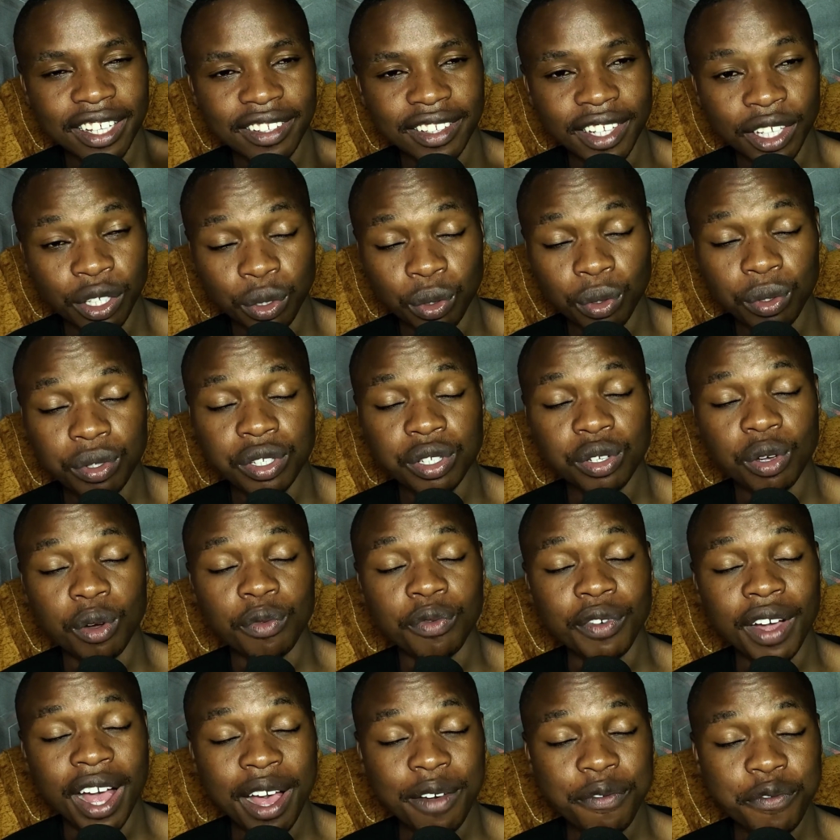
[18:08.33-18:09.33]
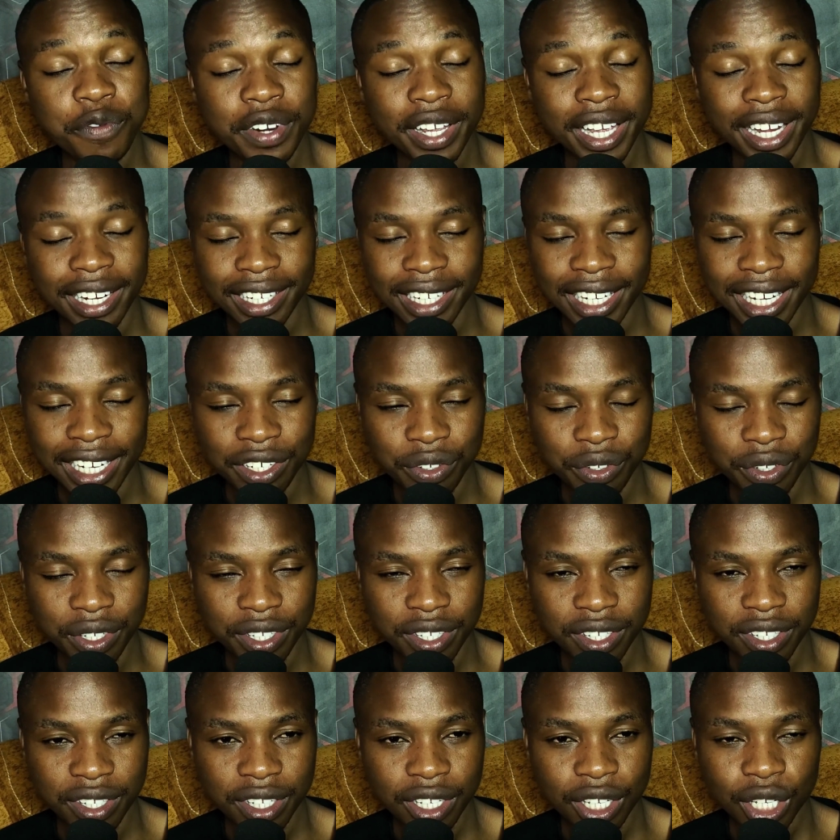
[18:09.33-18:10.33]
the youths of African
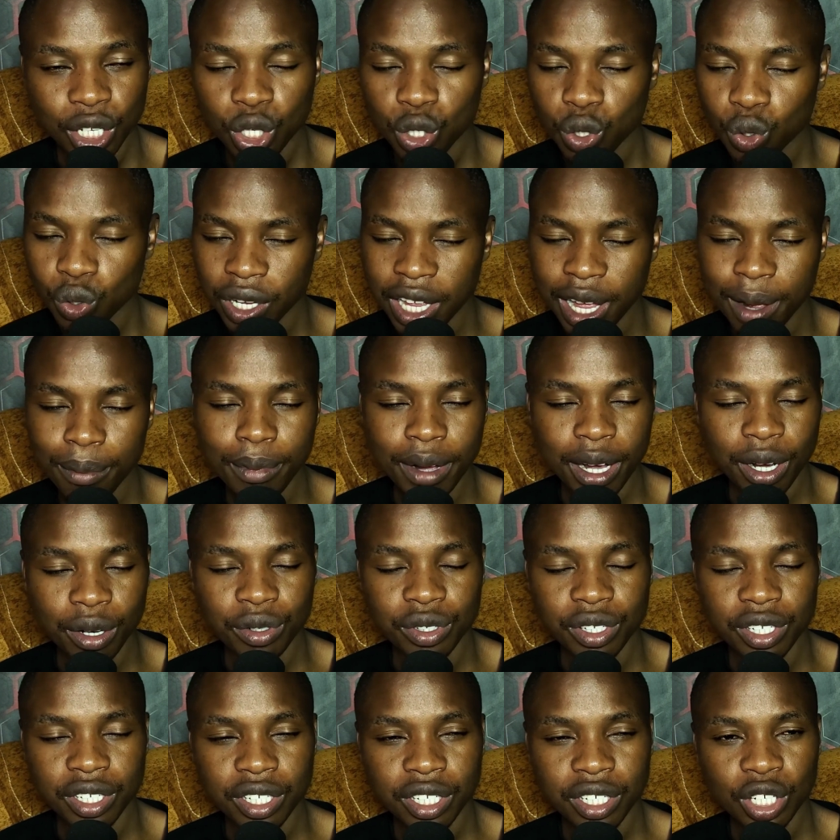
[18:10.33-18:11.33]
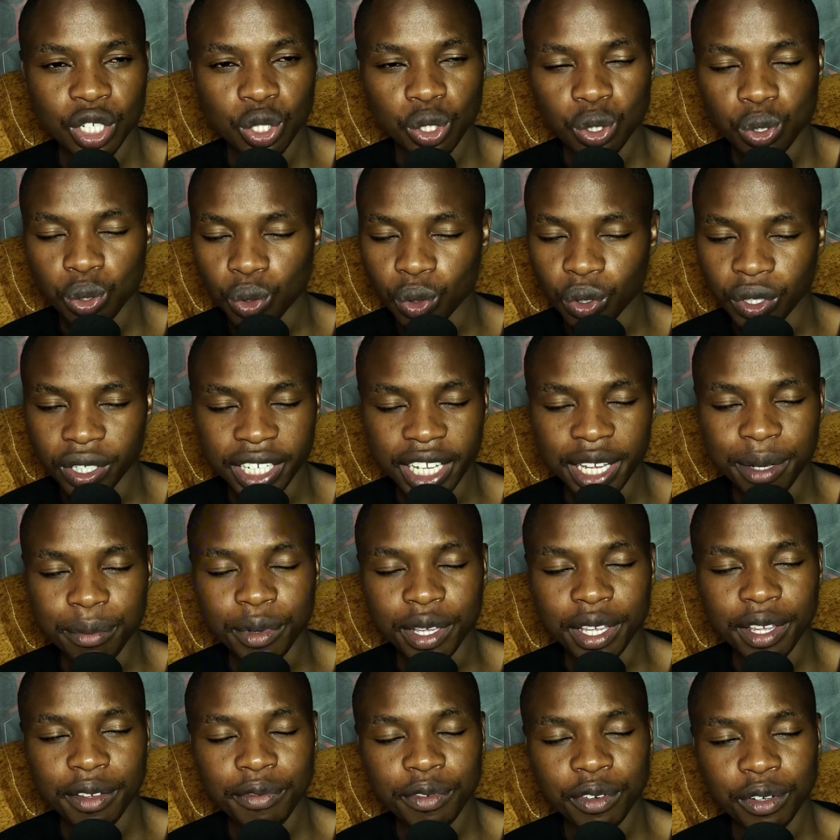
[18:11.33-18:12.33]
countries, to come out to condemn
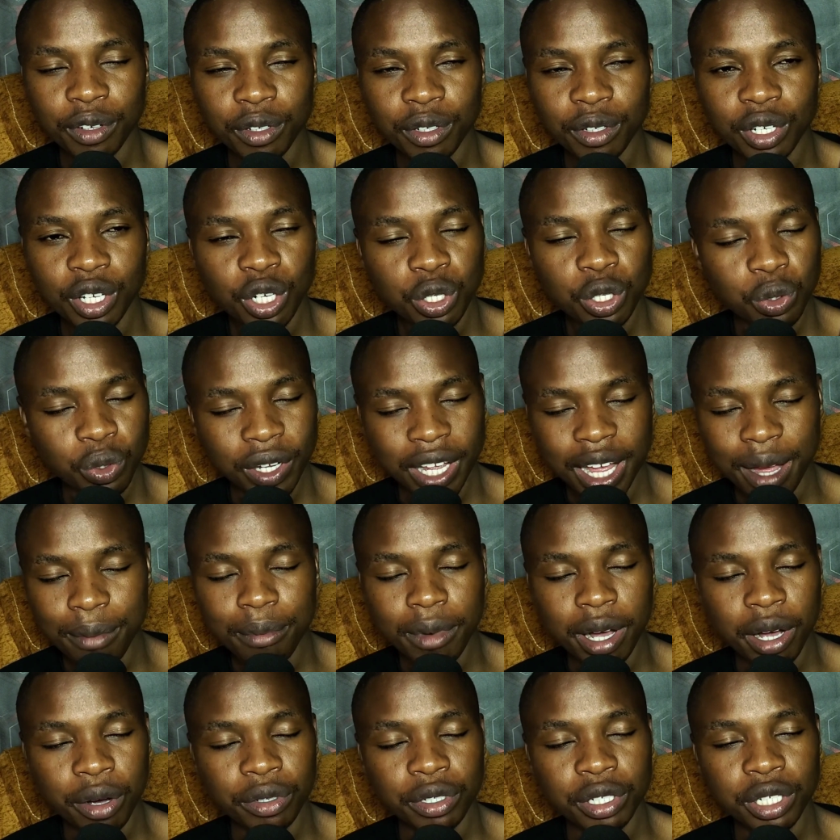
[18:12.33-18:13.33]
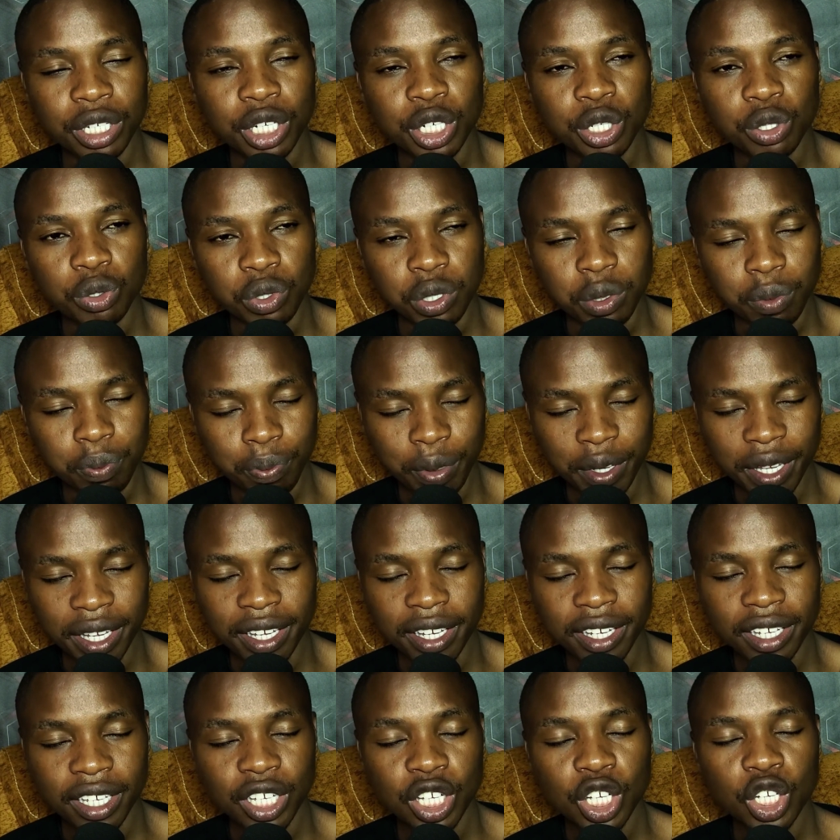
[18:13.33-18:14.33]
evil, to come out to
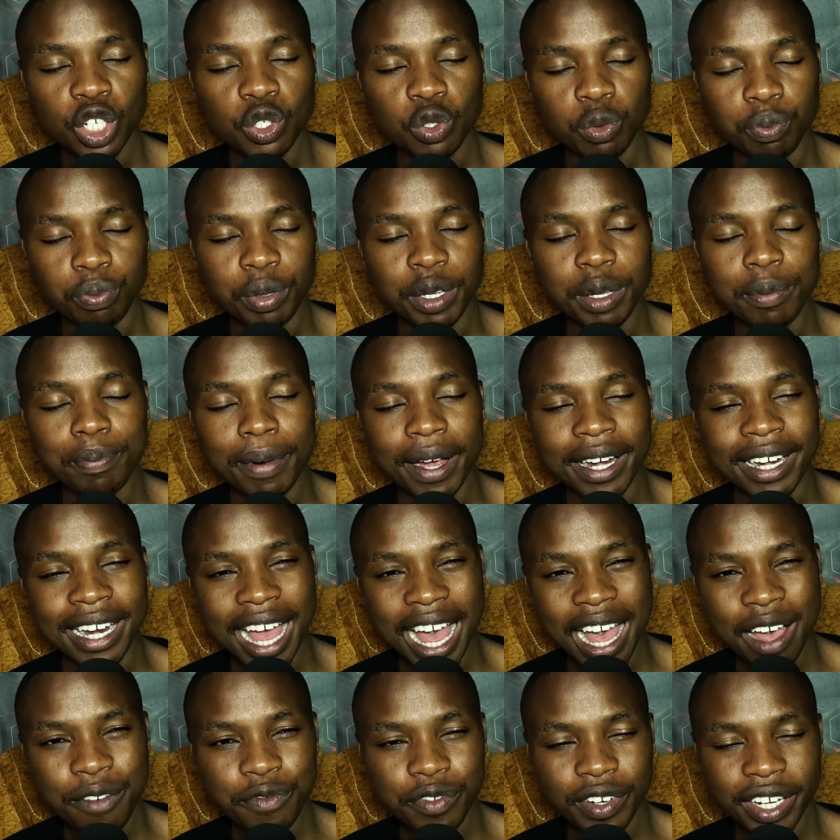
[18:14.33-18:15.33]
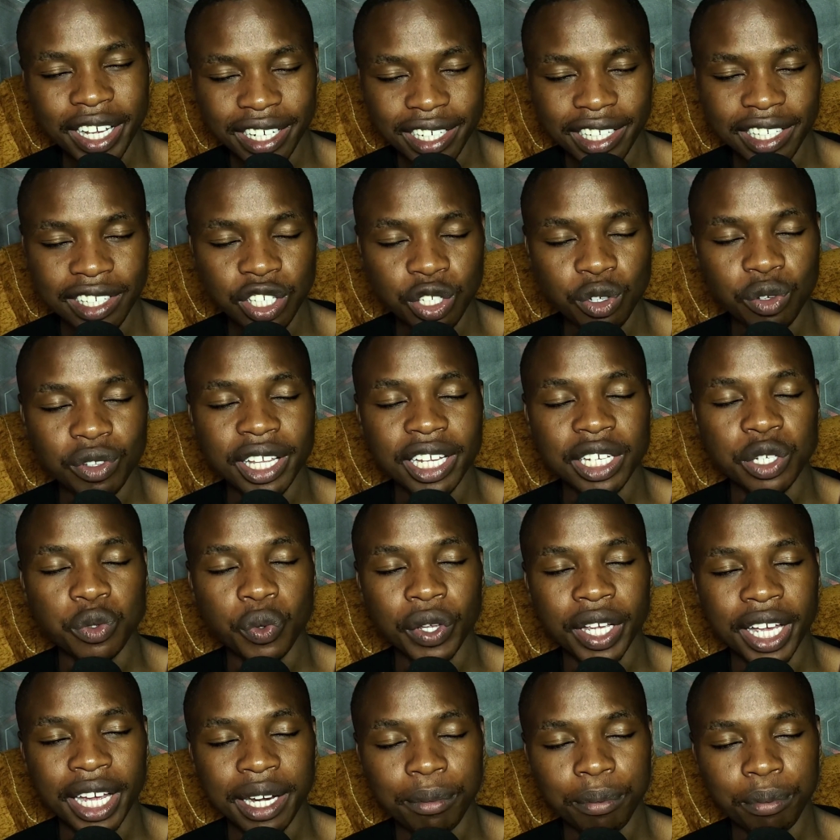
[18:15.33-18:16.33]
speak, to be Pan-Africanist, so that
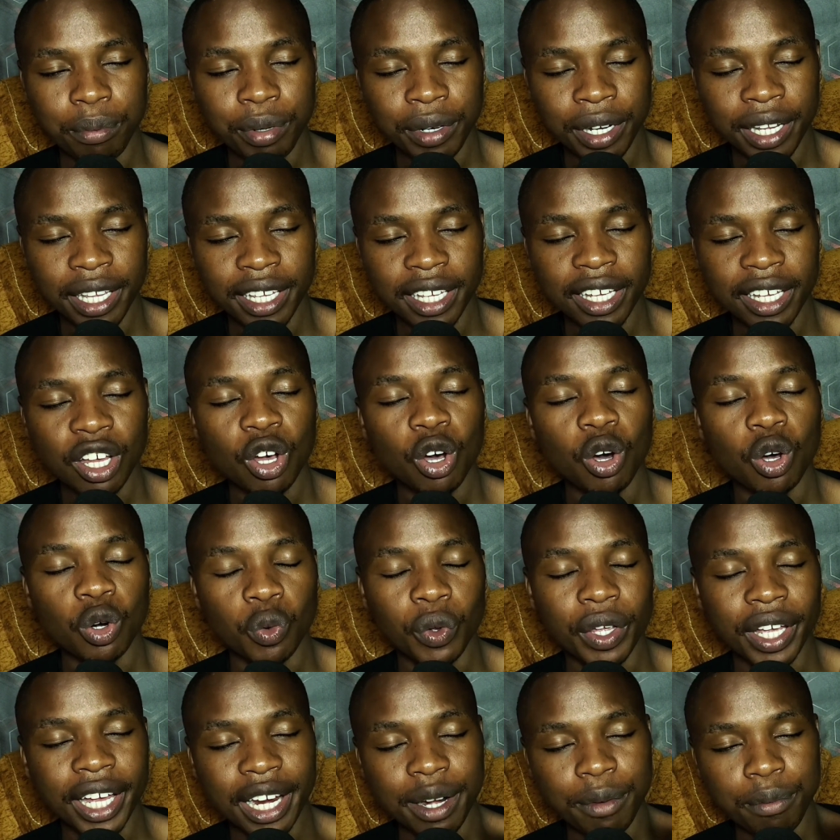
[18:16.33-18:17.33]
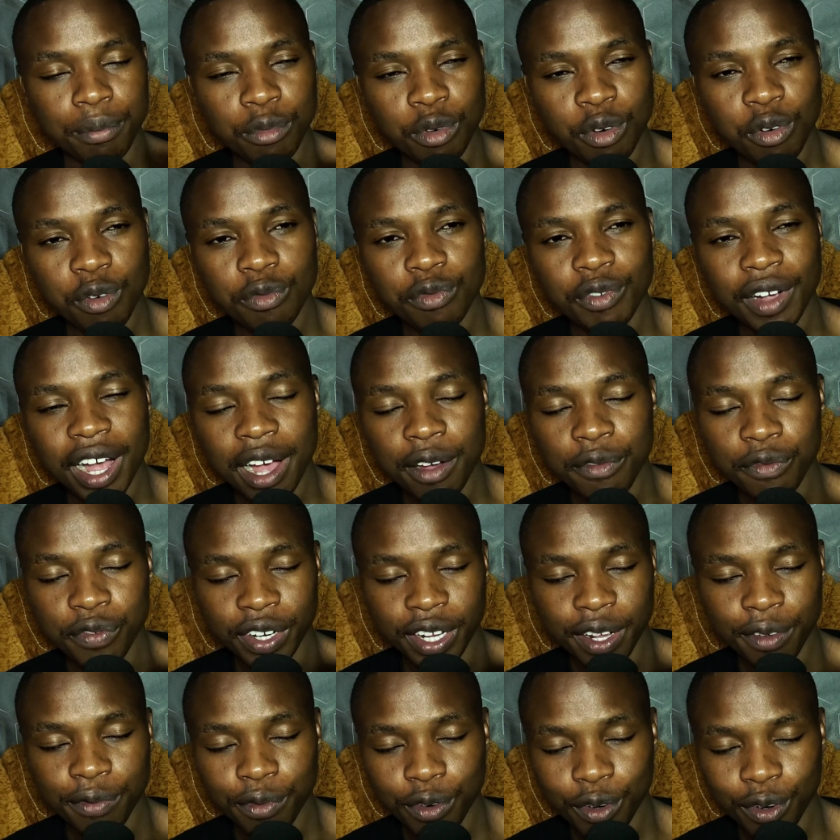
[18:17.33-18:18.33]
we can bring, or we can move
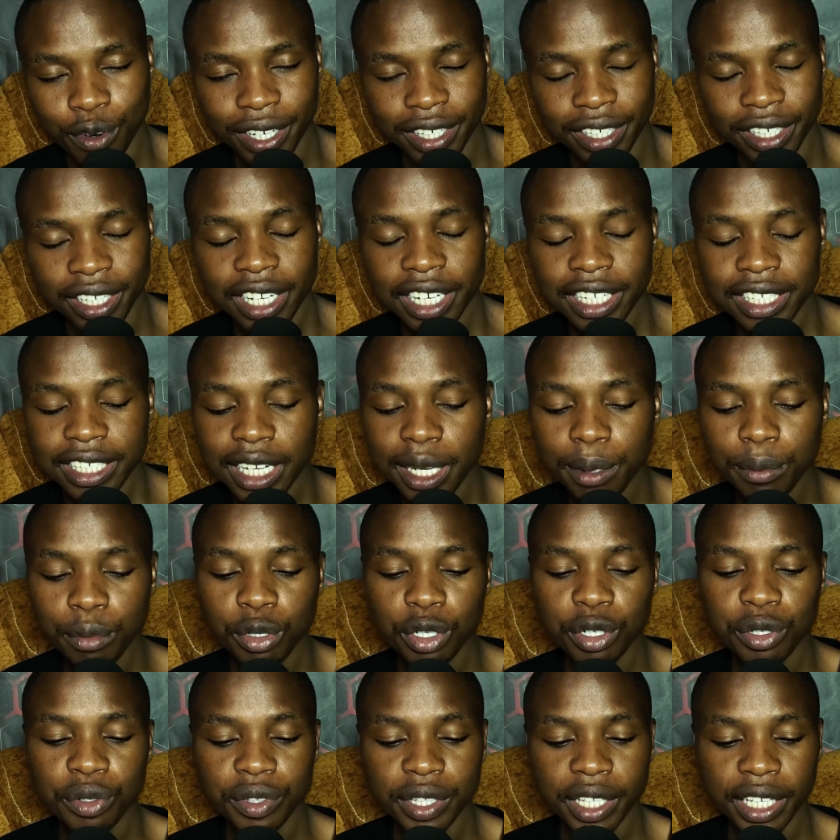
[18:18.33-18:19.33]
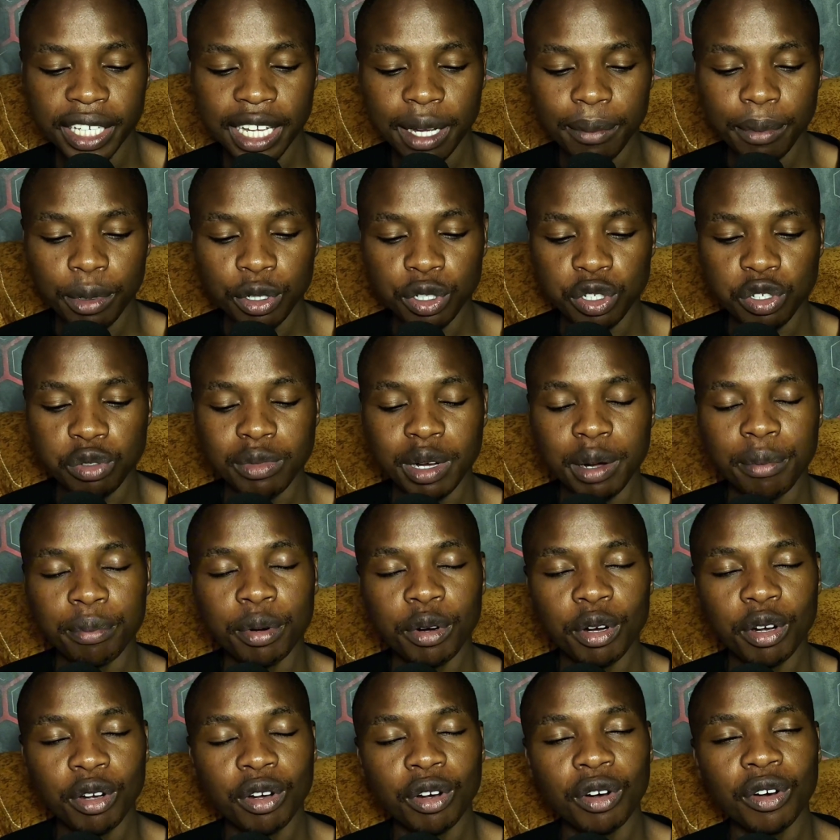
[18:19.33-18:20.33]
Africa forward. Tell me what you think about Duma
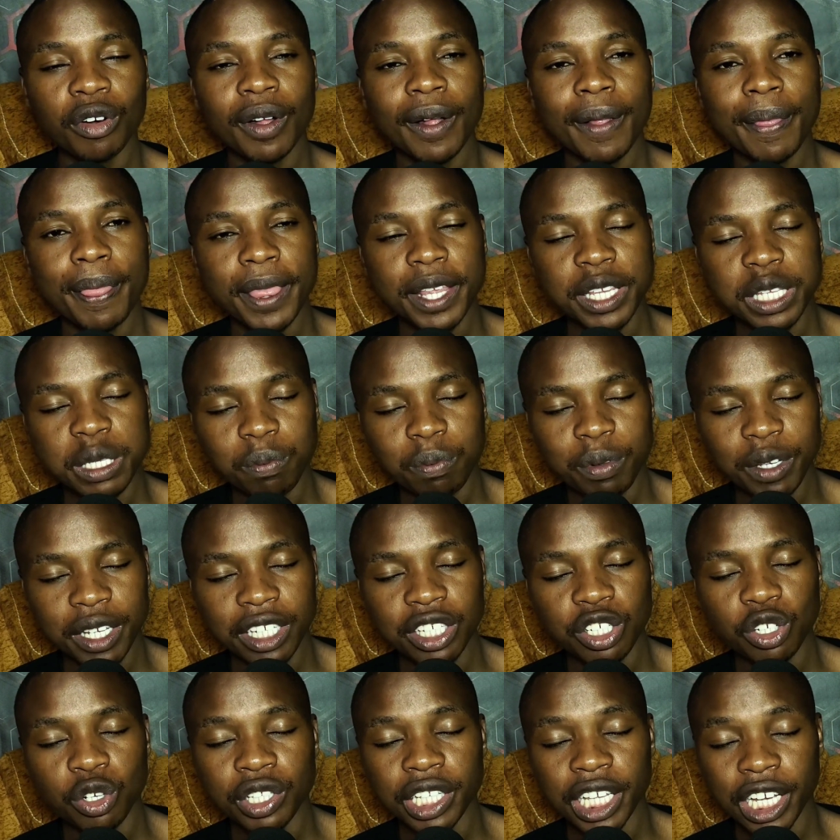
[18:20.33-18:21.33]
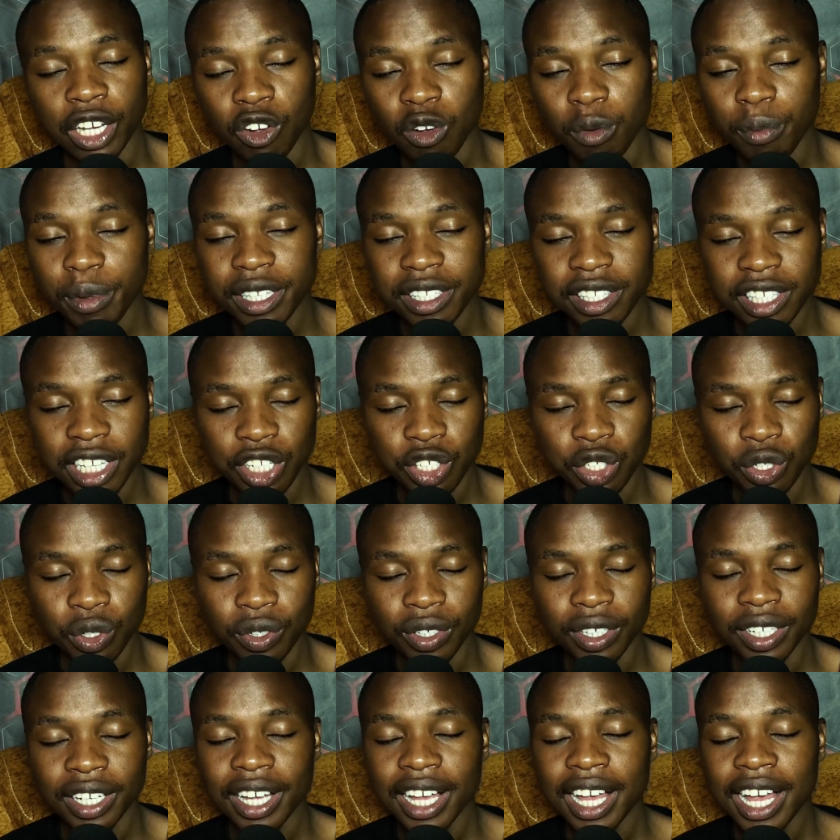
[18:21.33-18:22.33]
Boko, the speech, on the comment
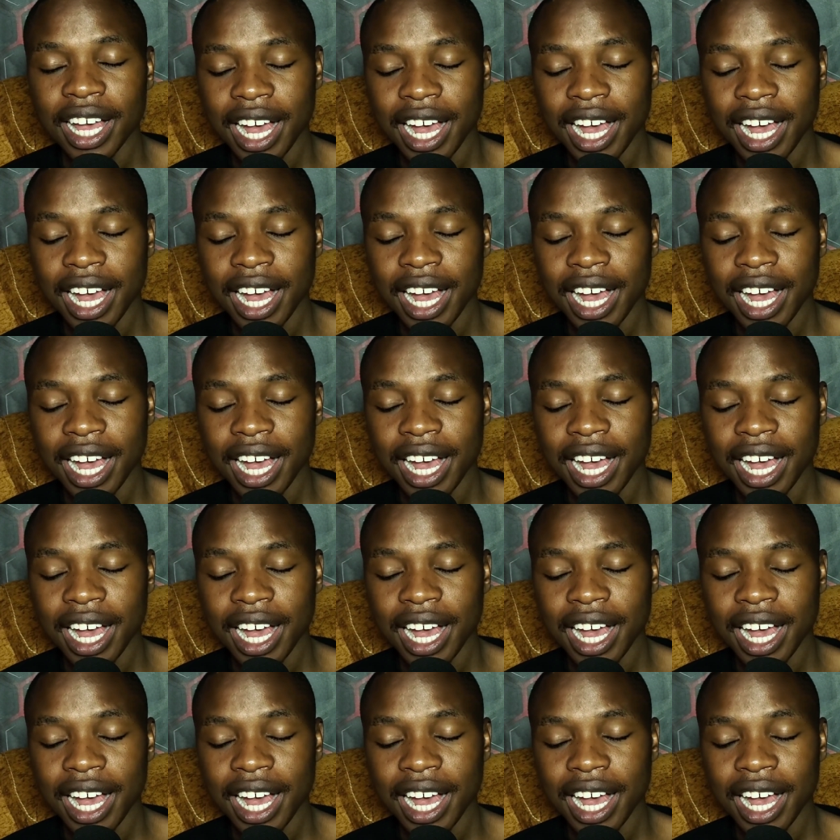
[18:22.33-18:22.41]
section.